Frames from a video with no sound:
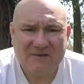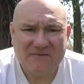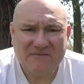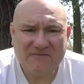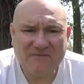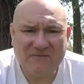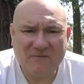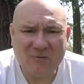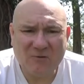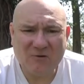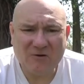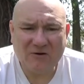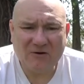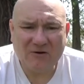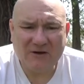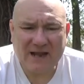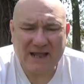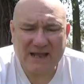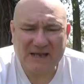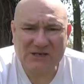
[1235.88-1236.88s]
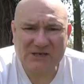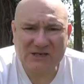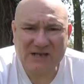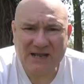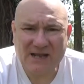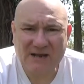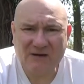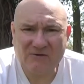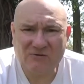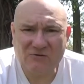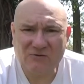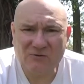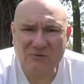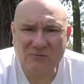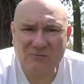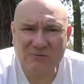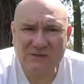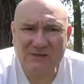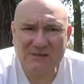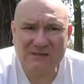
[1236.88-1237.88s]
for a channel
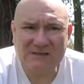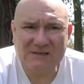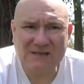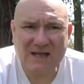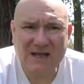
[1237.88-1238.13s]
who was